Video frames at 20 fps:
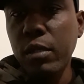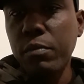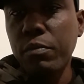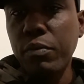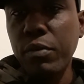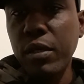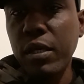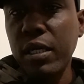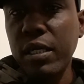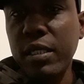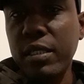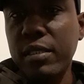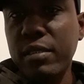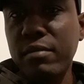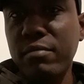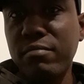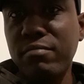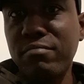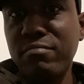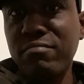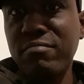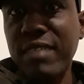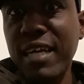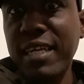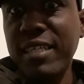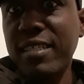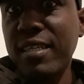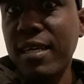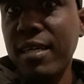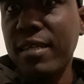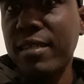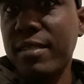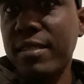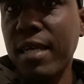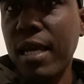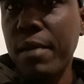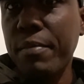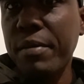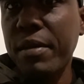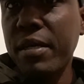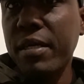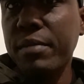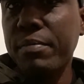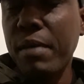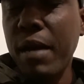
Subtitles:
But that's kind of zombie-esque.